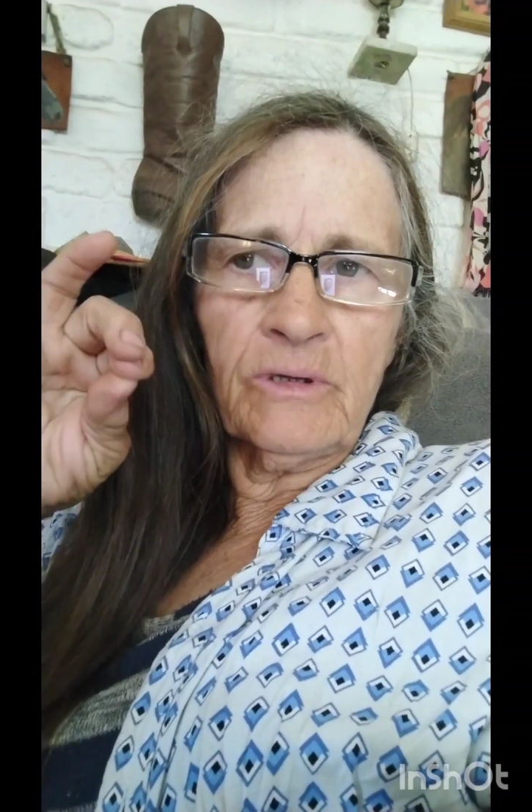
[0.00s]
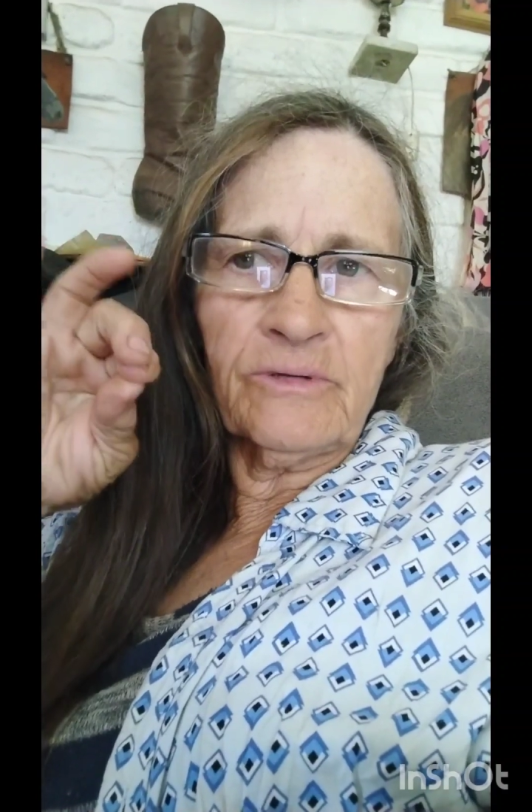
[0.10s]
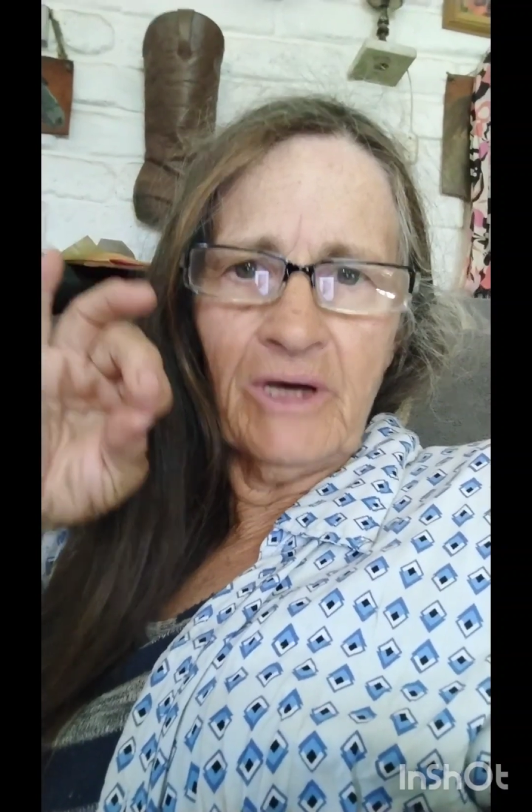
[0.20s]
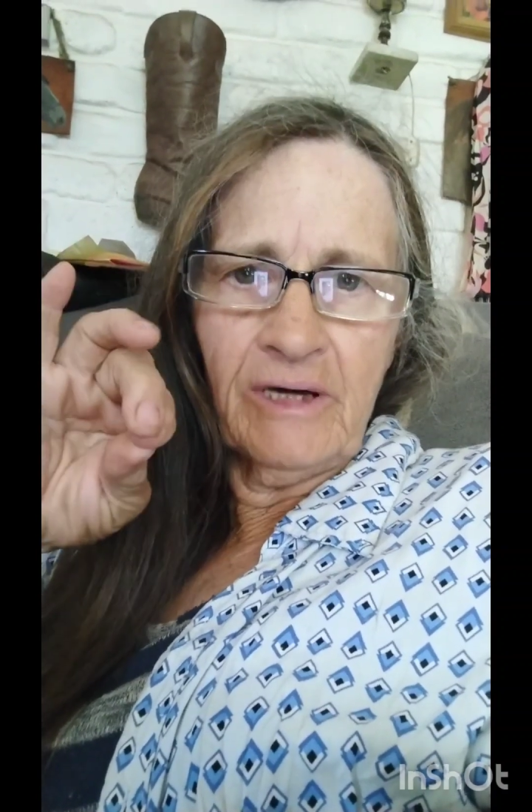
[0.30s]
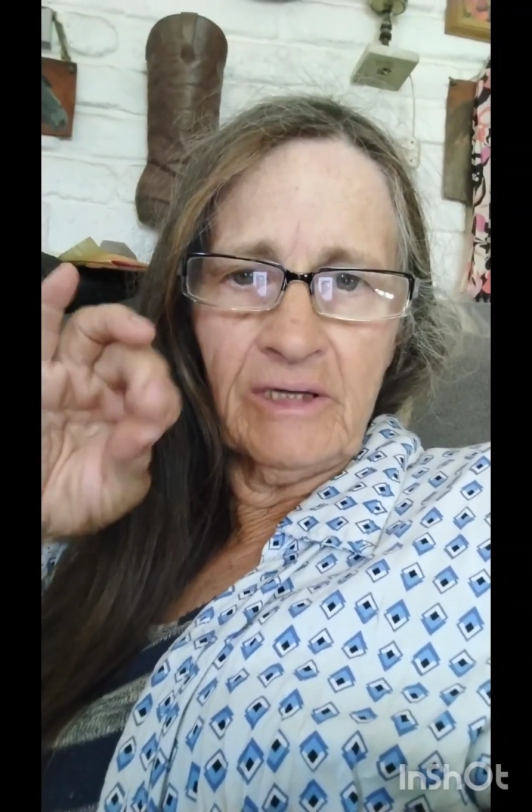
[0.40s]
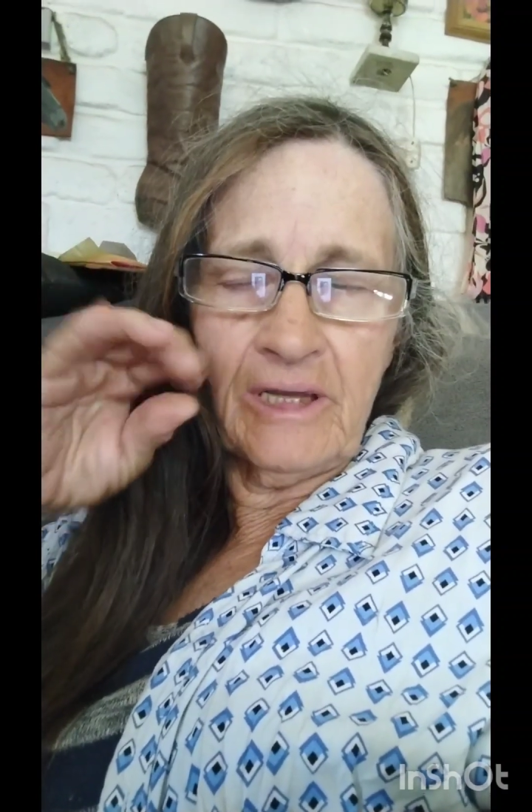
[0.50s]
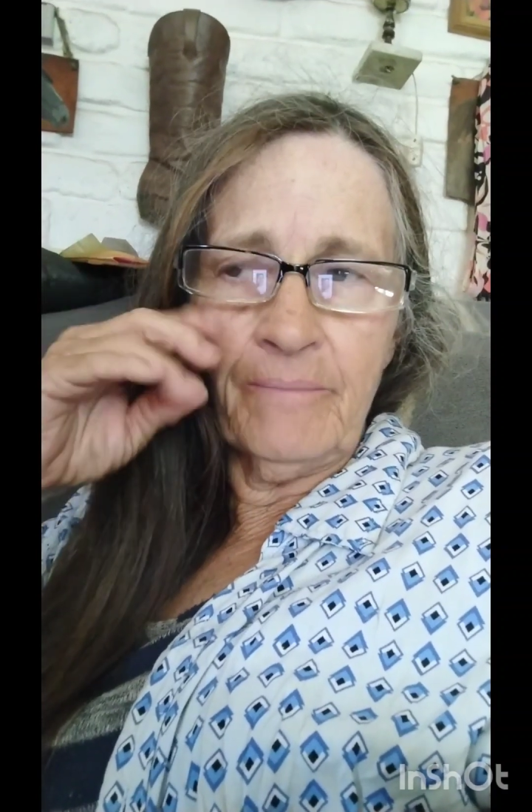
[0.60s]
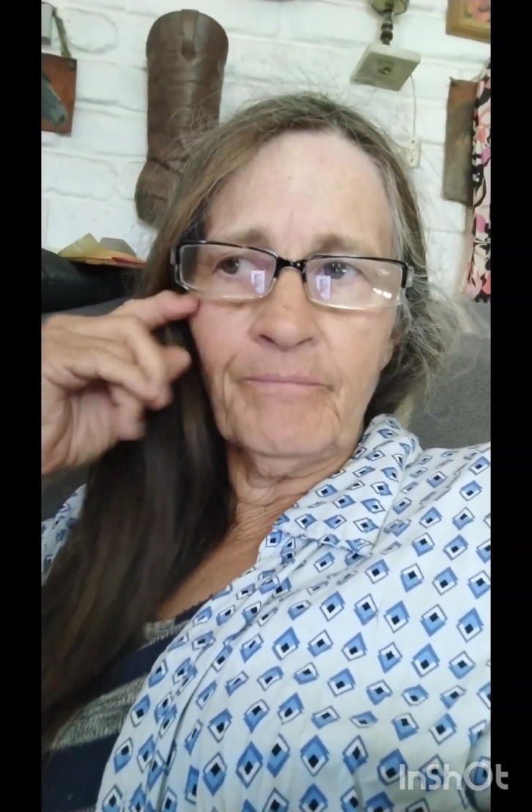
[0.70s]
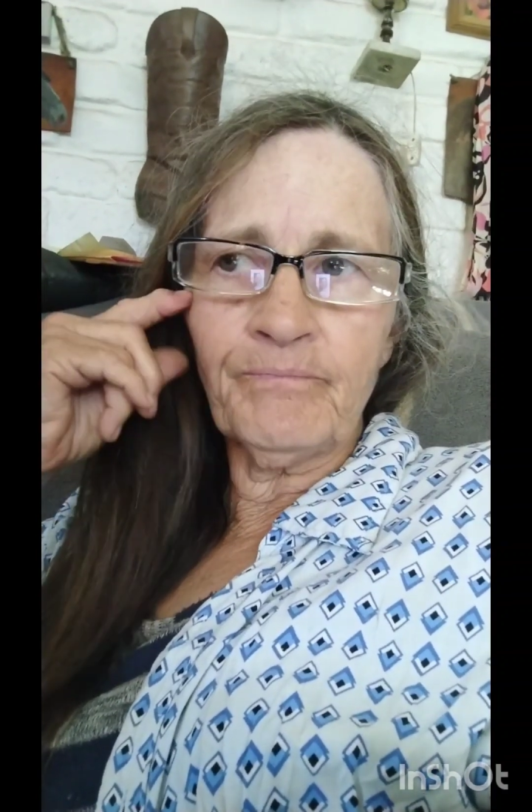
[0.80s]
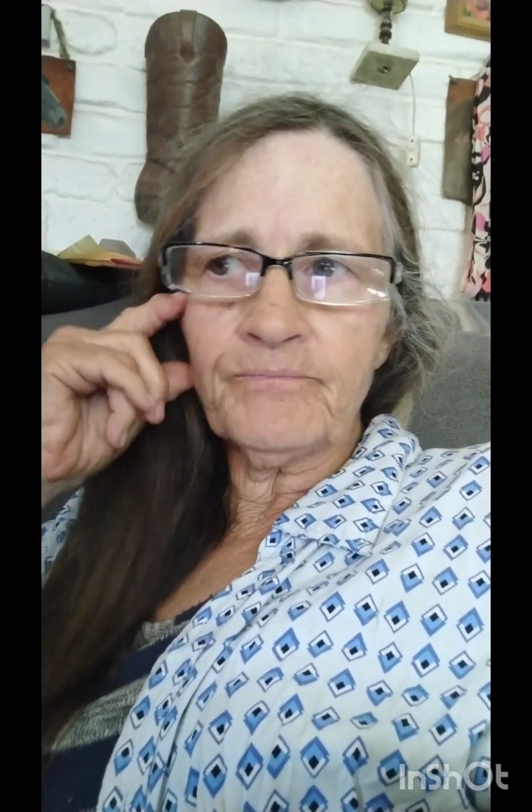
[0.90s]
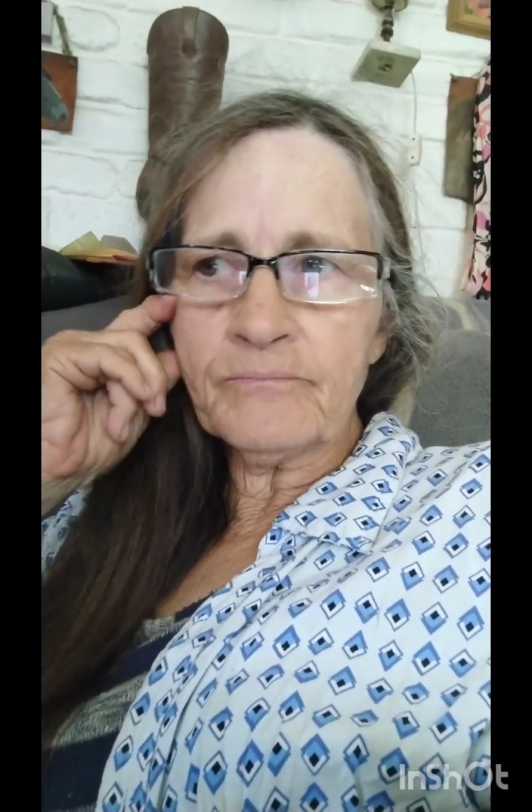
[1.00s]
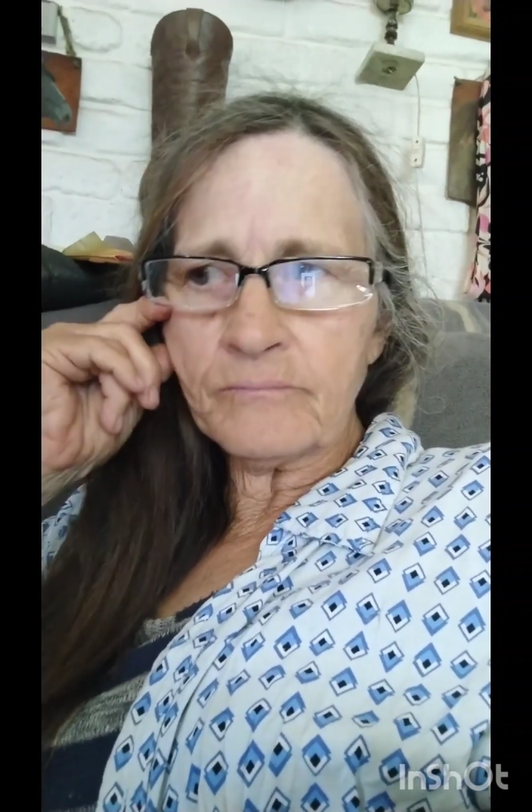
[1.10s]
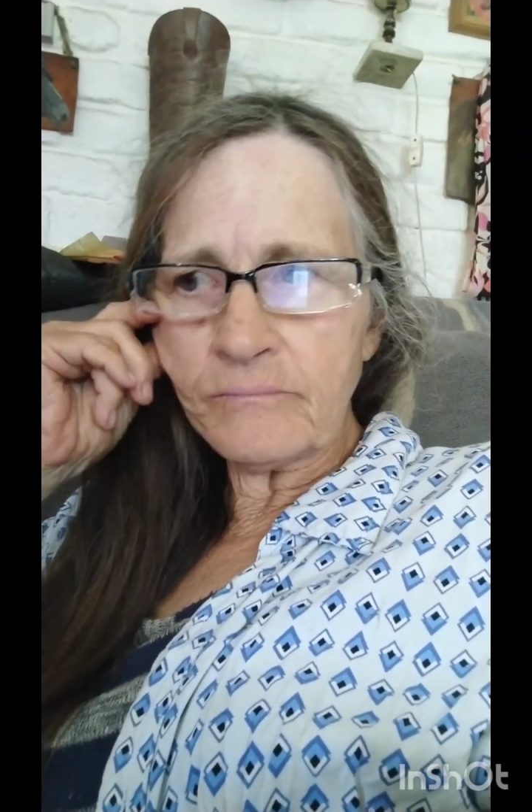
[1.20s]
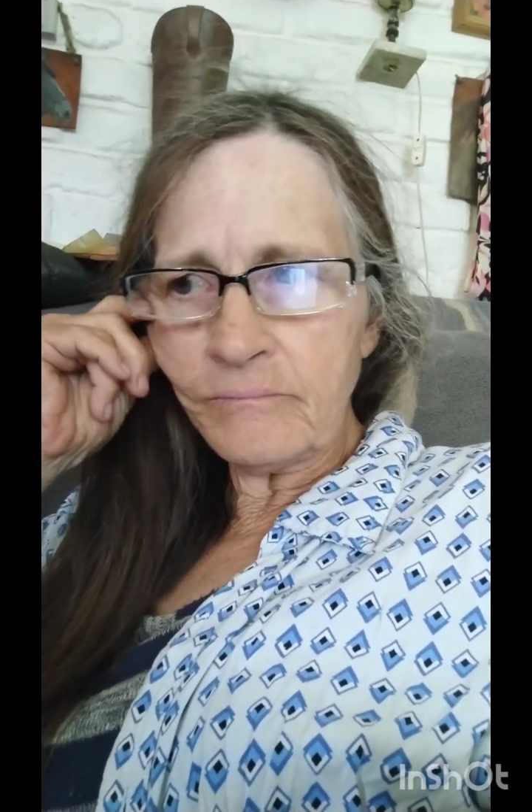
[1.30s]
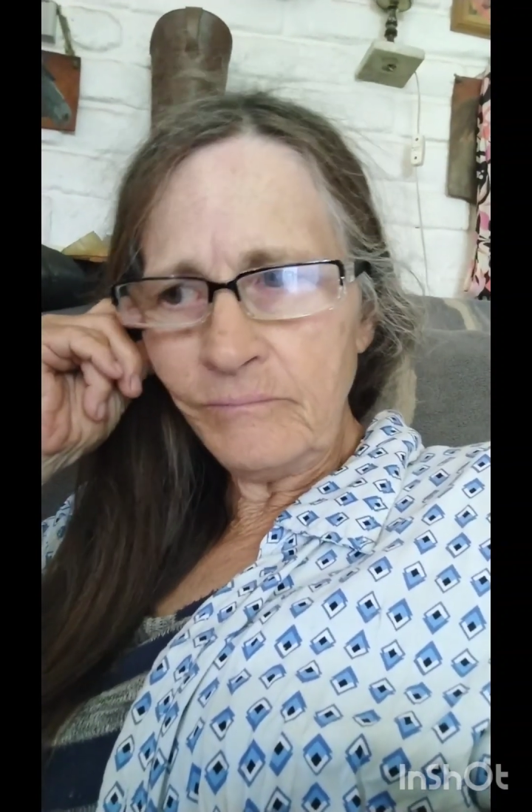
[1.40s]
the honey,
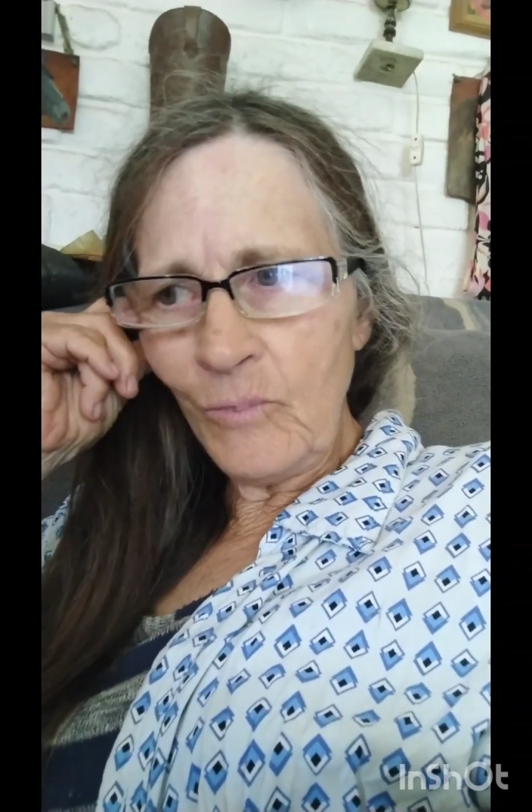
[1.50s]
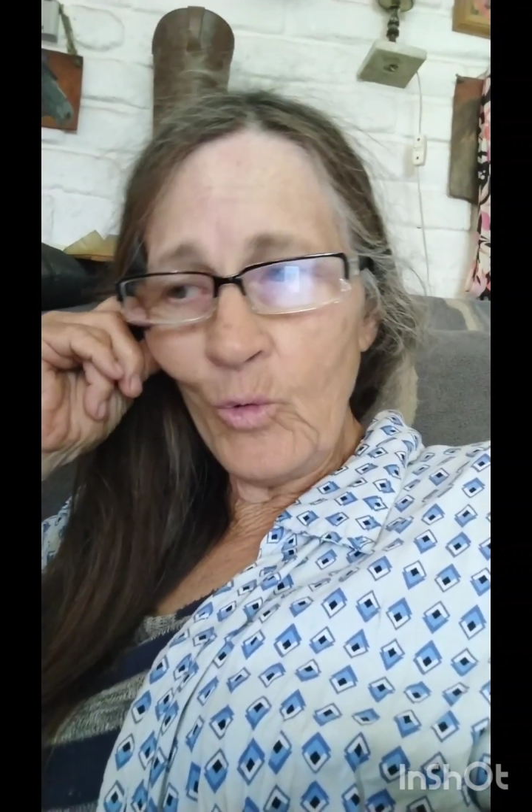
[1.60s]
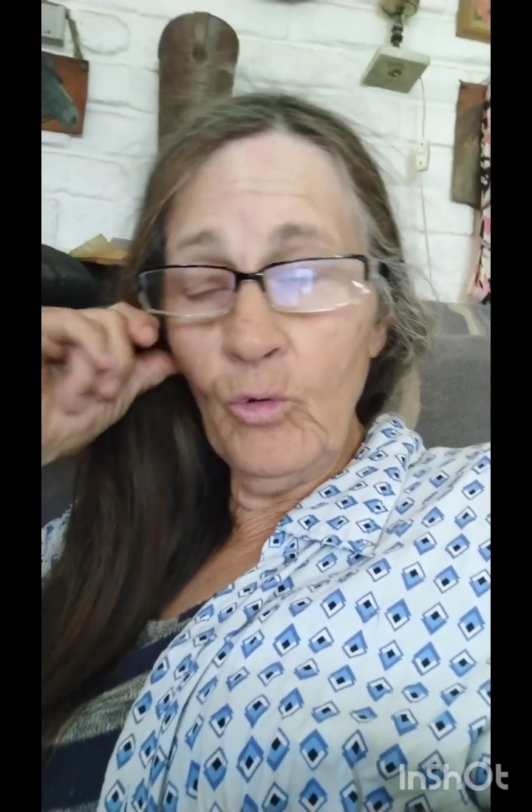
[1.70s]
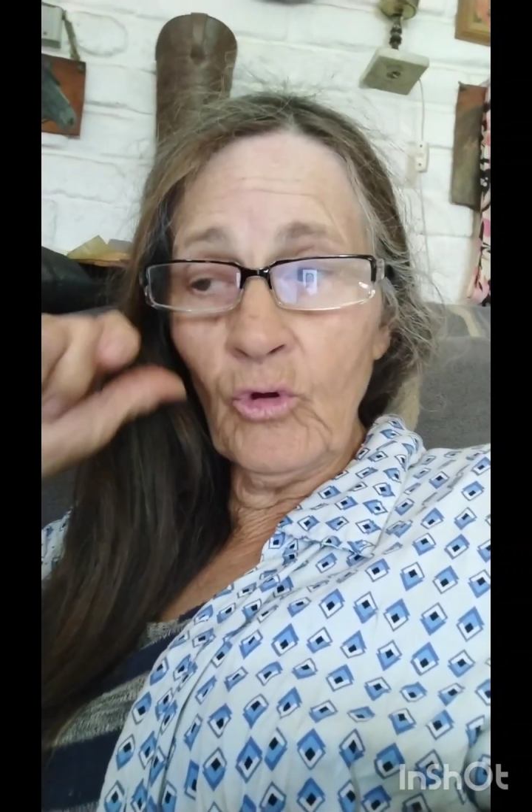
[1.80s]
and